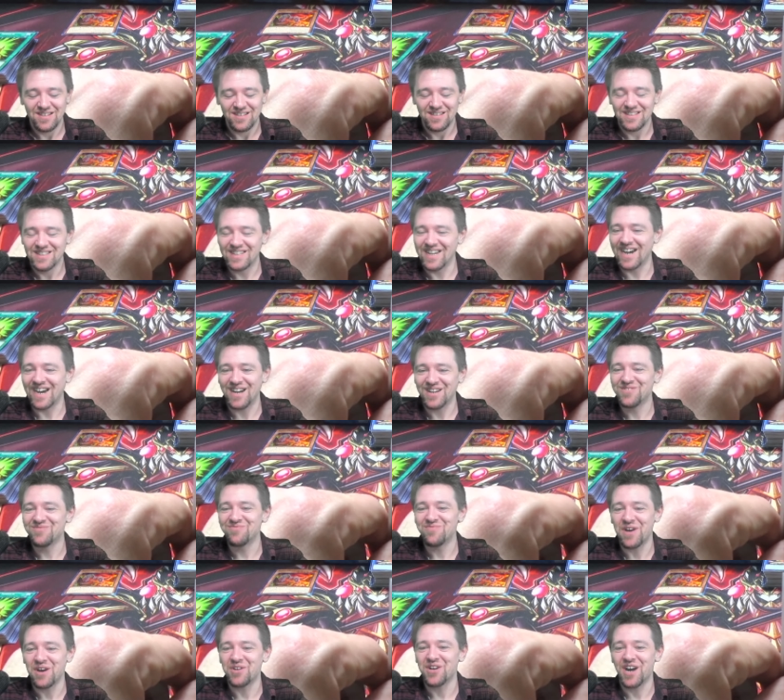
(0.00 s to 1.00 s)
Yeah,
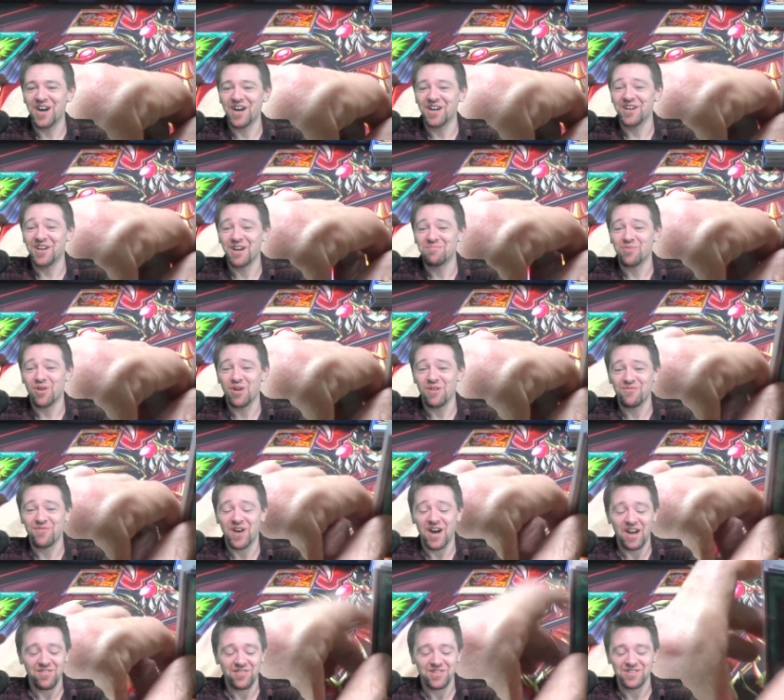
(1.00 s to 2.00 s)
about 9,
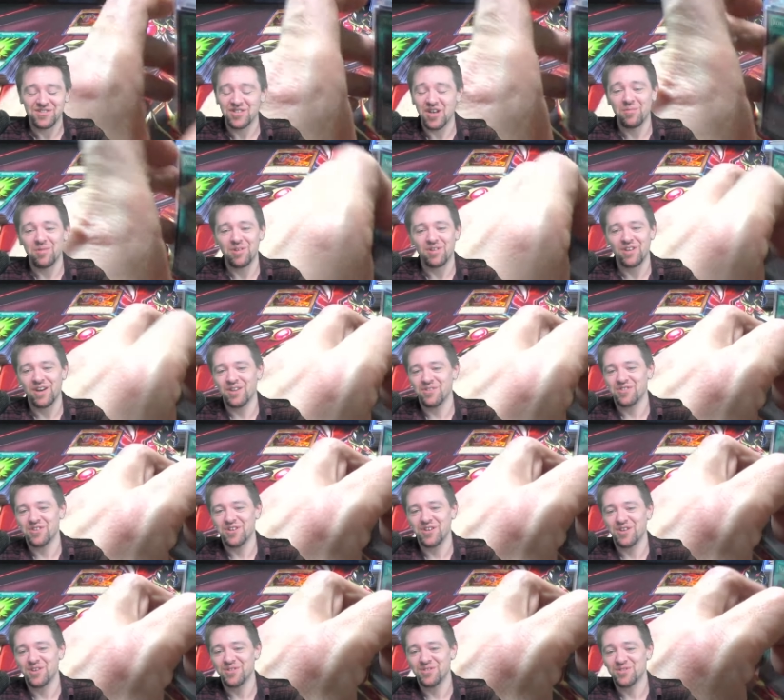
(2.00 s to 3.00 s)
9.5, because double Ground
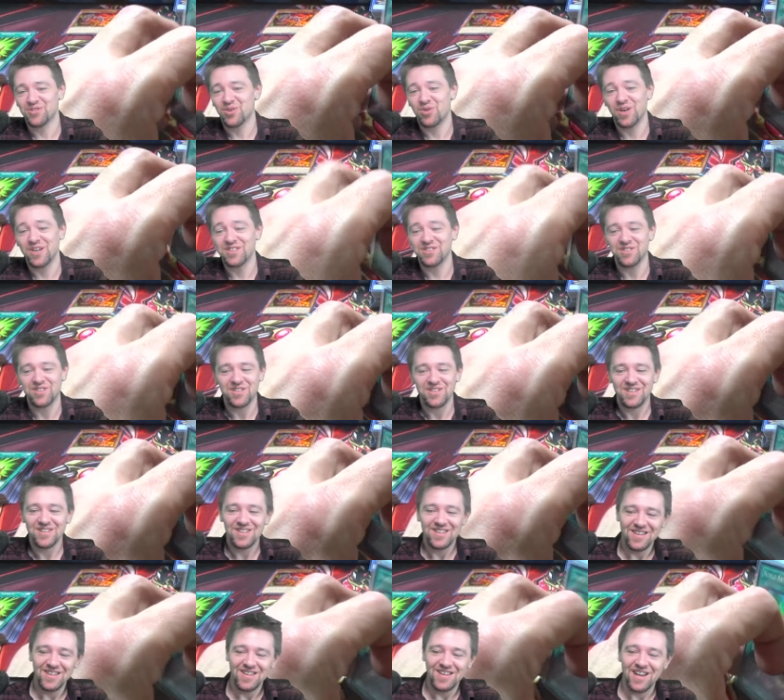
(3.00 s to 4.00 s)
Xeno is crazy.
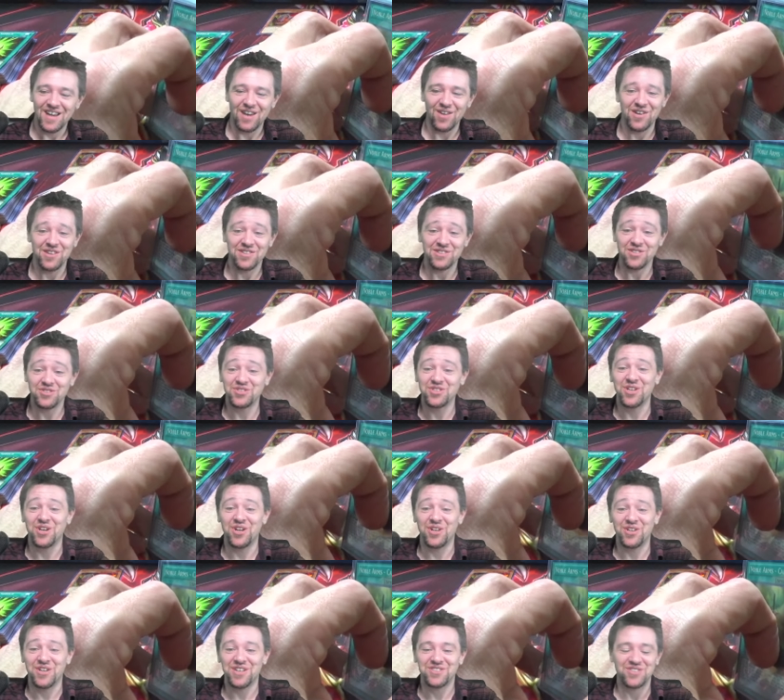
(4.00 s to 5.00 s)
Anyways, I'll see you
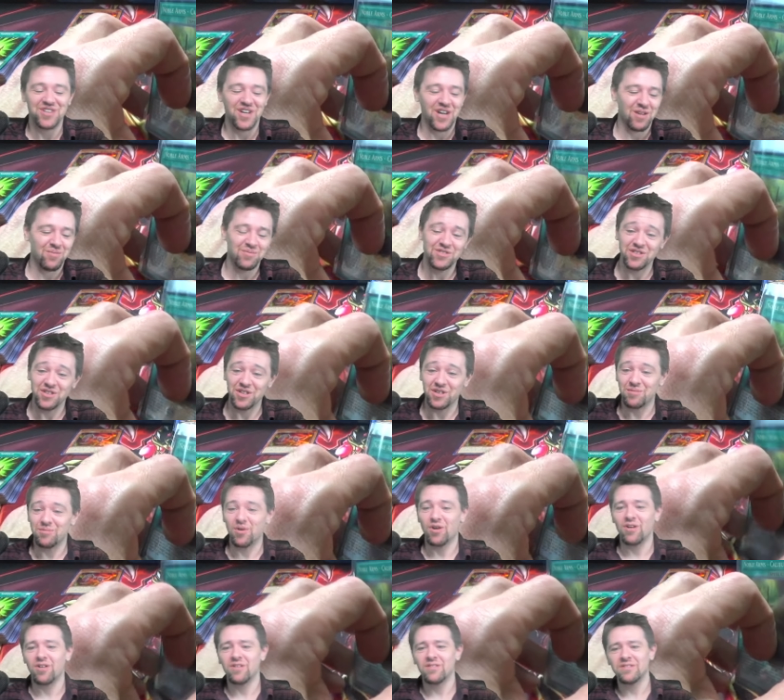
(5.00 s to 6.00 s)
all next time. See you
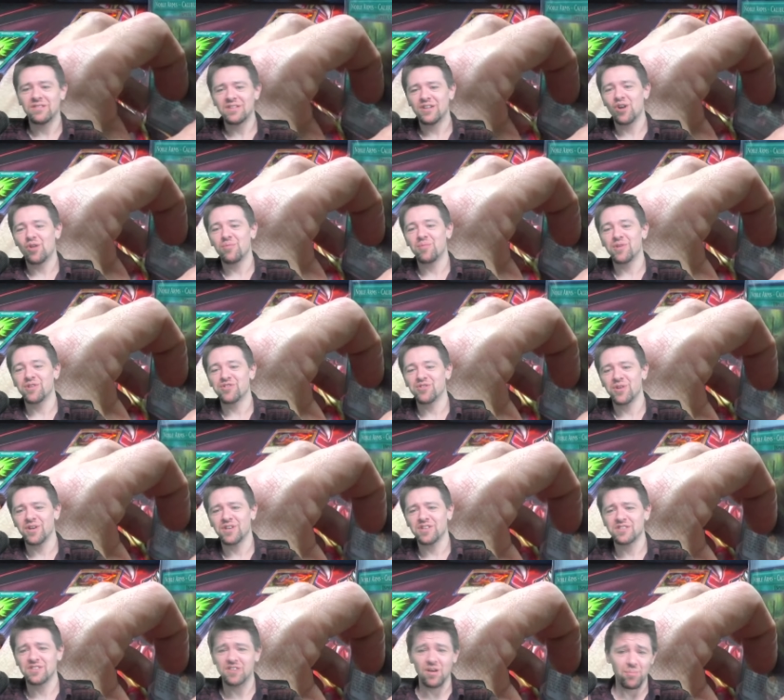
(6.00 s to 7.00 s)
tomorrow. Hope you enjoy.
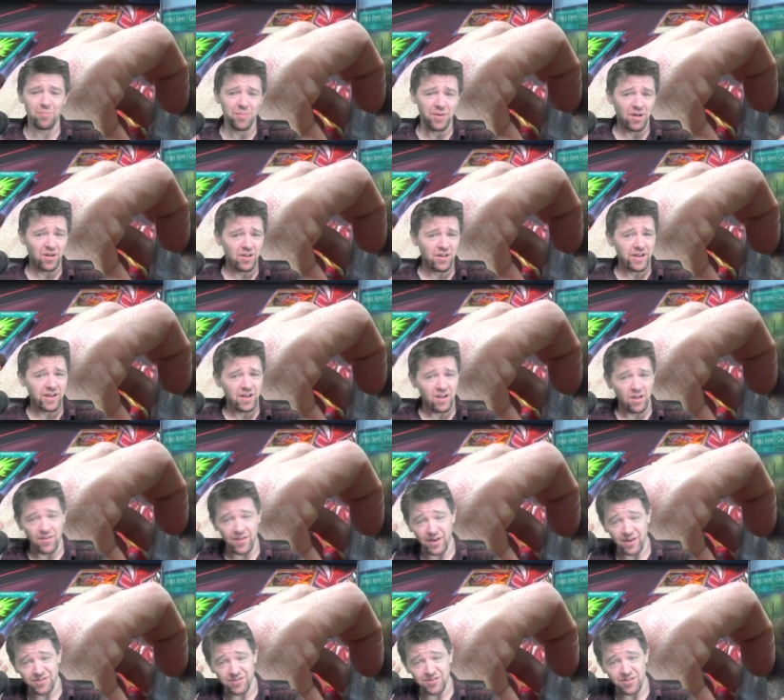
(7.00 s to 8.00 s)
Sub, bell, like, all
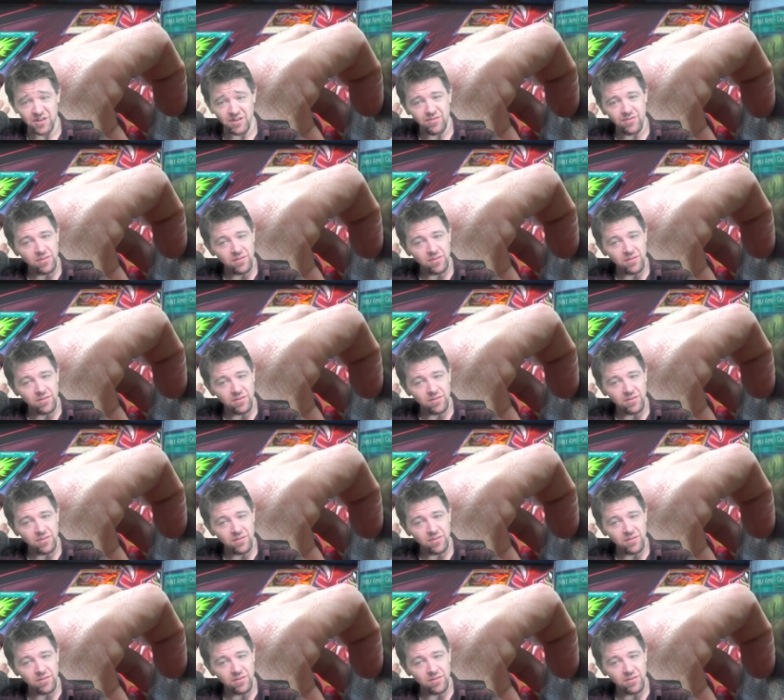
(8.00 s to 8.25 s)
that good stuff.